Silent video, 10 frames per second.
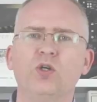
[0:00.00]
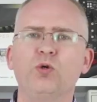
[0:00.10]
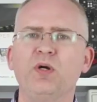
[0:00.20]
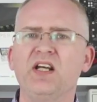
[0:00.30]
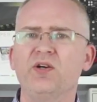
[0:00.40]

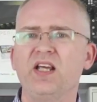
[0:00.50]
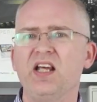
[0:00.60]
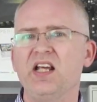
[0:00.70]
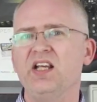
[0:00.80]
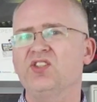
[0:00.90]
All we know
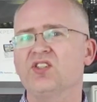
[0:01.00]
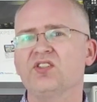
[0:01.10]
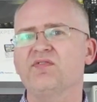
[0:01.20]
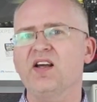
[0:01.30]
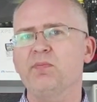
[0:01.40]
here is
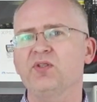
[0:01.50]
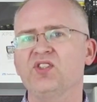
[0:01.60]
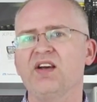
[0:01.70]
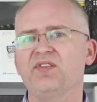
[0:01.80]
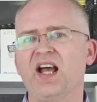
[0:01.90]
that
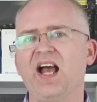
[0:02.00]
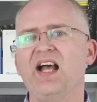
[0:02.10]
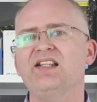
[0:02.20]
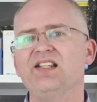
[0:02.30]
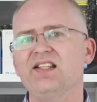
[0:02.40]
developers have to
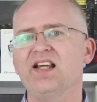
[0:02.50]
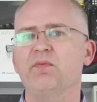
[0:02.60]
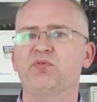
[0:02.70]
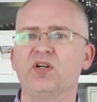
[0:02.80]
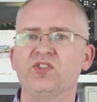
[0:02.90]
hand in
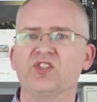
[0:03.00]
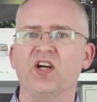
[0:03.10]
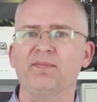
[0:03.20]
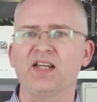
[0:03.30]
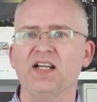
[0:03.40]
their
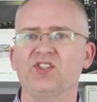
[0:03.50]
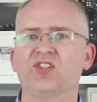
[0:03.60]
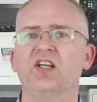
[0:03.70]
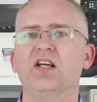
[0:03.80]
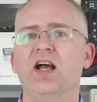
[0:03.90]
prototype
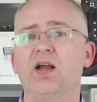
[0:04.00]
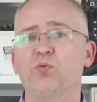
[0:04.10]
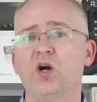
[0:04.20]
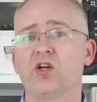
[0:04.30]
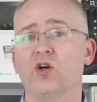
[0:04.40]
kits
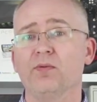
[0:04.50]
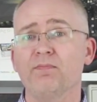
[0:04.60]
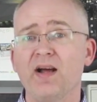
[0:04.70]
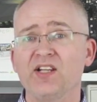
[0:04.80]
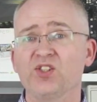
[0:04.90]
and work
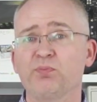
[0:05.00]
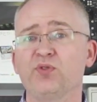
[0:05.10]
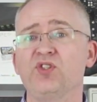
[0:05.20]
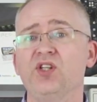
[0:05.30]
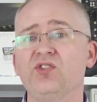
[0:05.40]
on
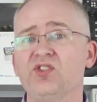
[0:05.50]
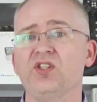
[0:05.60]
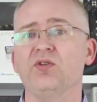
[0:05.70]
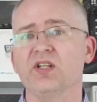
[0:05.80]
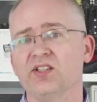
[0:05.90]
mass-produced
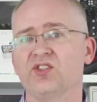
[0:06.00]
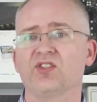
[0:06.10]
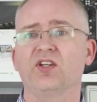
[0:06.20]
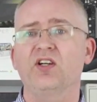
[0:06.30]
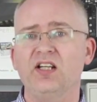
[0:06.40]

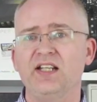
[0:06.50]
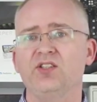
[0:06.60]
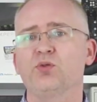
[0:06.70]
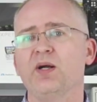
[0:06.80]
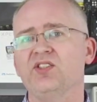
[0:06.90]
units early
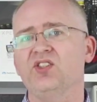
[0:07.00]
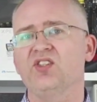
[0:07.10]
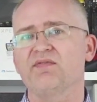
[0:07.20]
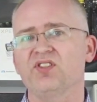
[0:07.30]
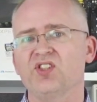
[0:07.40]
in
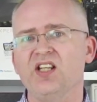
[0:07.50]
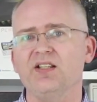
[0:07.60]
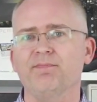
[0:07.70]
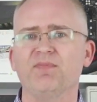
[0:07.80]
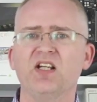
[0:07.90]

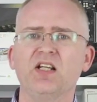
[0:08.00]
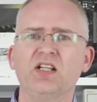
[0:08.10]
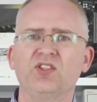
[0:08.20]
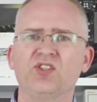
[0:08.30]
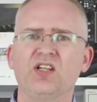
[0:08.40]
2017.
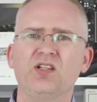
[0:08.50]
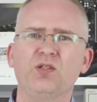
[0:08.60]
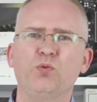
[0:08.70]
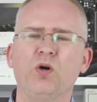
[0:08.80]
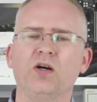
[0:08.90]

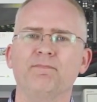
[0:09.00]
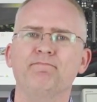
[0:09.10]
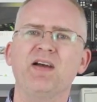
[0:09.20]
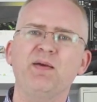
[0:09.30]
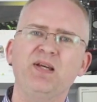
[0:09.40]
So what,
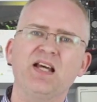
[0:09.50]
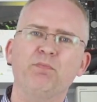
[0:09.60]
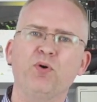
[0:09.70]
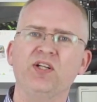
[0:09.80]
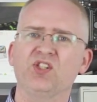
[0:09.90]
maybe
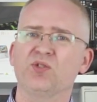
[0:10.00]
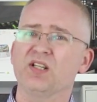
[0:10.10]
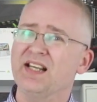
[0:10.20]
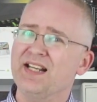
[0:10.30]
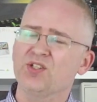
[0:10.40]
that points to
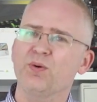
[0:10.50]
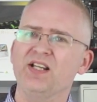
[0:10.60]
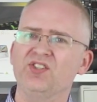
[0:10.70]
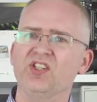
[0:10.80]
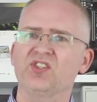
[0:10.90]
a late
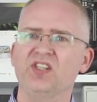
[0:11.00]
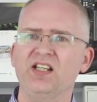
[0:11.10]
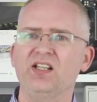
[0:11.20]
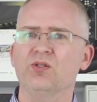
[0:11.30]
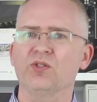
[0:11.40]

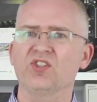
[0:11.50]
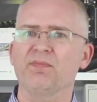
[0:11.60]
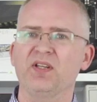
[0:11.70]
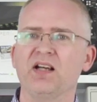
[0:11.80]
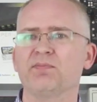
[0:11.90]
2016 or
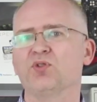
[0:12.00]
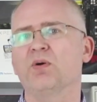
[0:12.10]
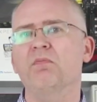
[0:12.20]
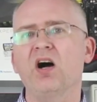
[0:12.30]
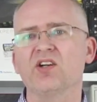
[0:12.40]
something up to
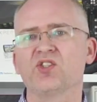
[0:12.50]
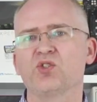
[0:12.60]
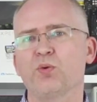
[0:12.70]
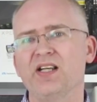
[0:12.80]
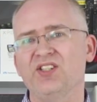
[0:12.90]
a March
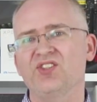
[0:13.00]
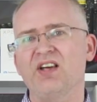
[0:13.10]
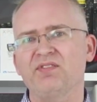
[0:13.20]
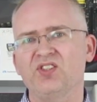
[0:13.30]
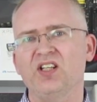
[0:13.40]

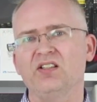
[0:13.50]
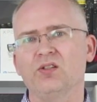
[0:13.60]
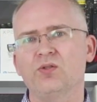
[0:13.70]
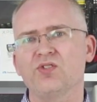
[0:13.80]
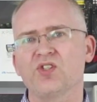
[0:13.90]

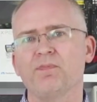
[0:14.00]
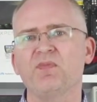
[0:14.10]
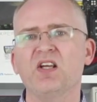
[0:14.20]
2017 launch?